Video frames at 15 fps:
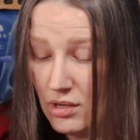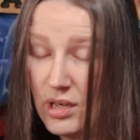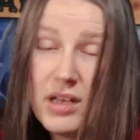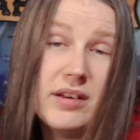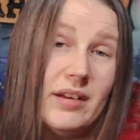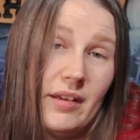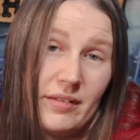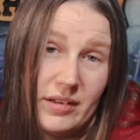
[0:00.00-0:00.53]

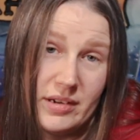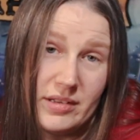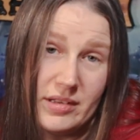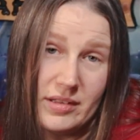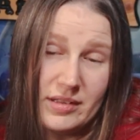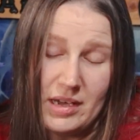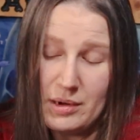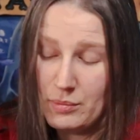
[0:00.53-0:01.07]
And now that I
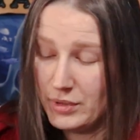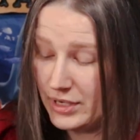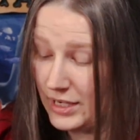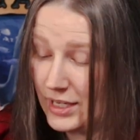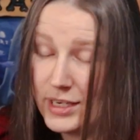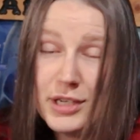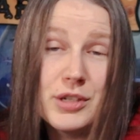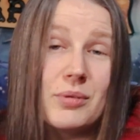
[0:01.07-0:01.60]
said that, we're going
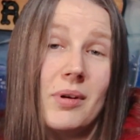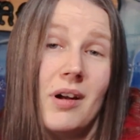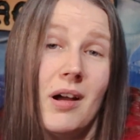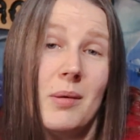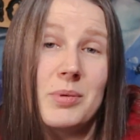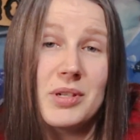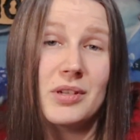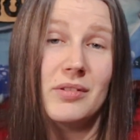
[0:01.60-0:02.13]
to get into our
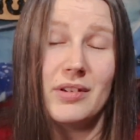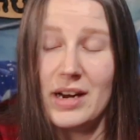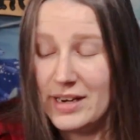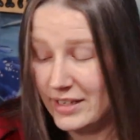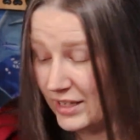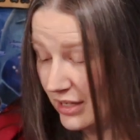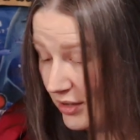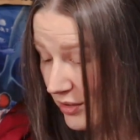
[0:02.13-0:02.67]
obstacle, or
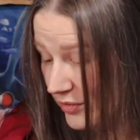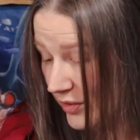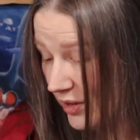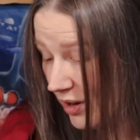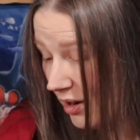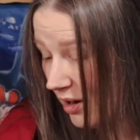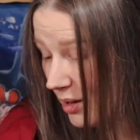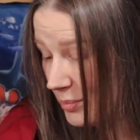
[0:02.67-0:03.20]
how to get
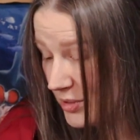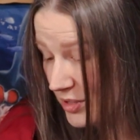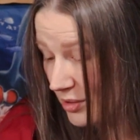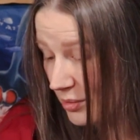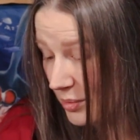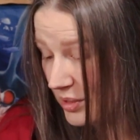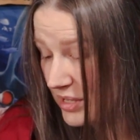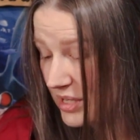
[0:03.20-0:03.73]
over our
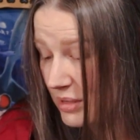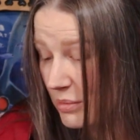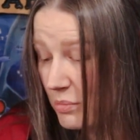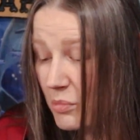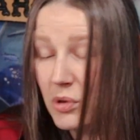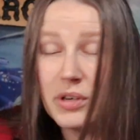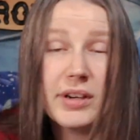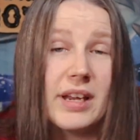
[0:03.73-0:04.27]
obstacle. We're going to see what
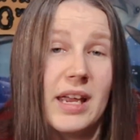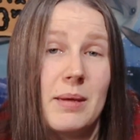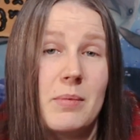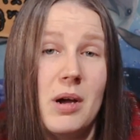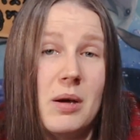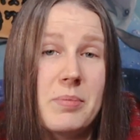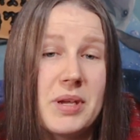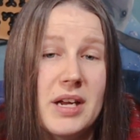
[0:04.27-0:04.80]
more came
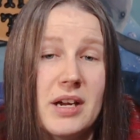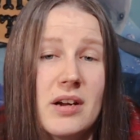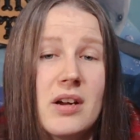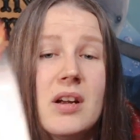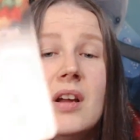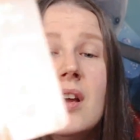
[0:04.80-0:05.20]
up here.